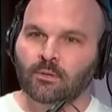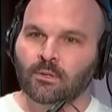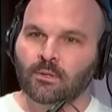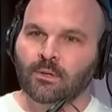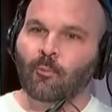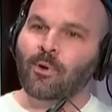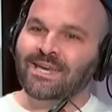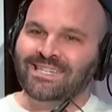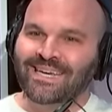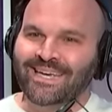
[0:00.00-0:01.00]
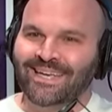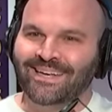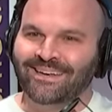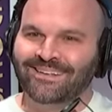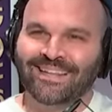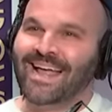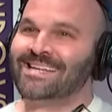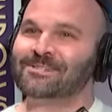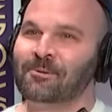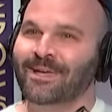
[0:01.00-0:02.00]
No, you didn't. We did.
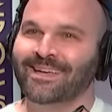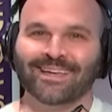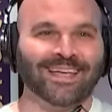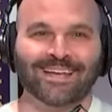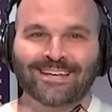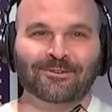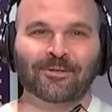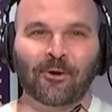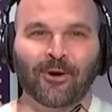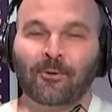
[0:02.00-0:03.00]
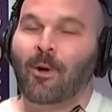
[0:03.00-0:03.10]
Absolutely last week in New York.